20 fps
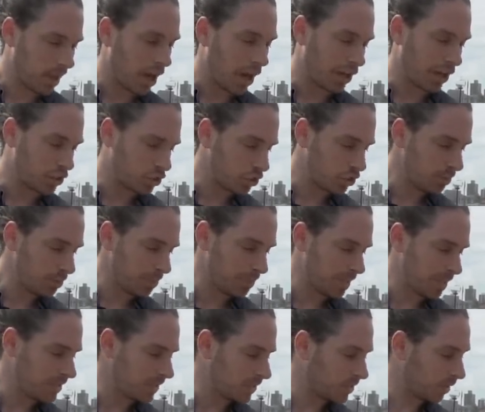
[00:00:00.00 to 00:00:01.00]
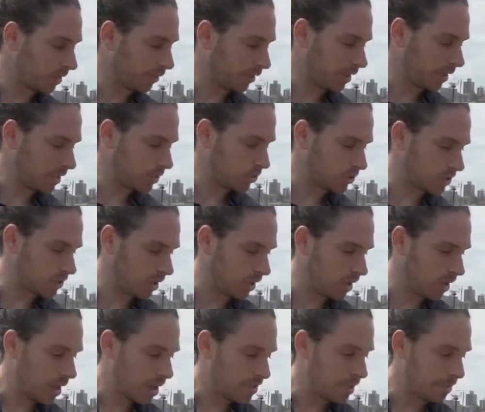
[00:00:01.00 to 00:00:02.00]
I assume it means he's not very
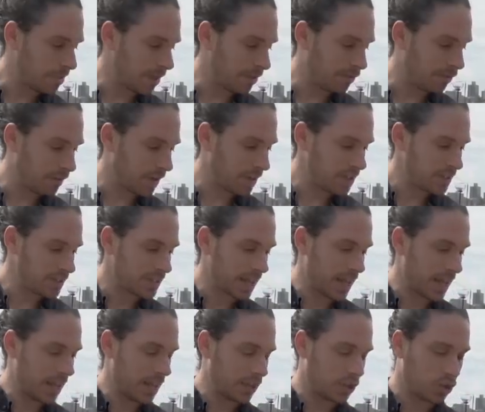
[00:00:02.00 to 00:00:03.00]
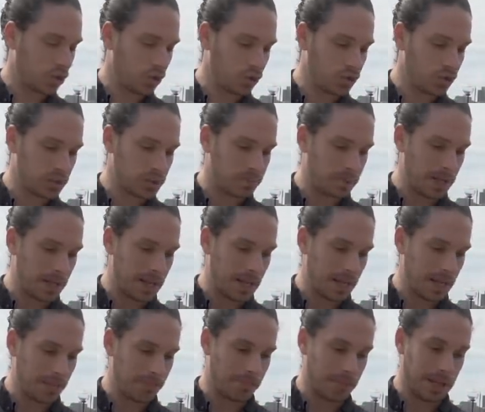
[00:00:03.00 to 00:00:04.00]
interested, but my friends say it could just be
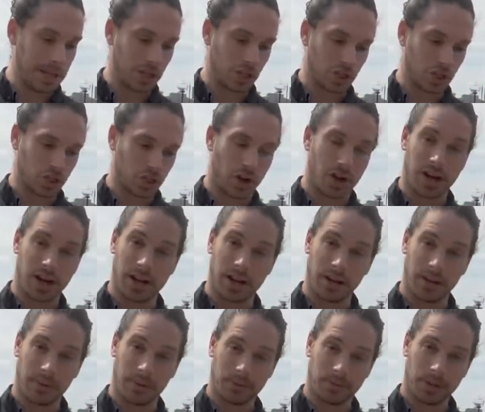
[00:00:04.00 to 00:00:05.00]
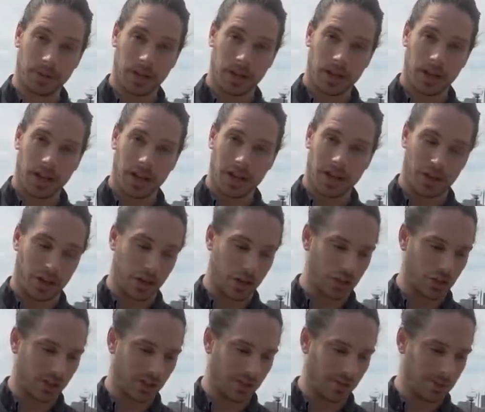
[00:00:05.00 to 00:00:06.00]
him being shy and that I
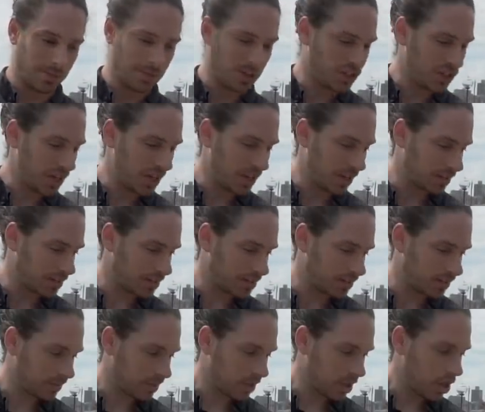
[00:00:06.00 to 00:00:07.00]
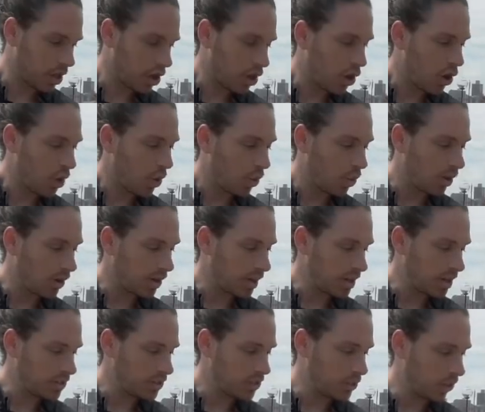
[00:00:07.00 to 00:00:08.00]
should give him a chance. What
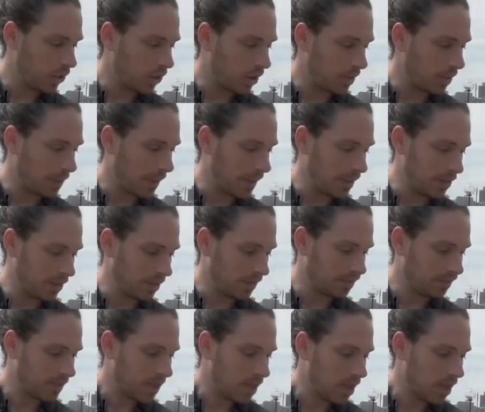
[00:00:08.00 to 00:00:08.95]
is your opinion?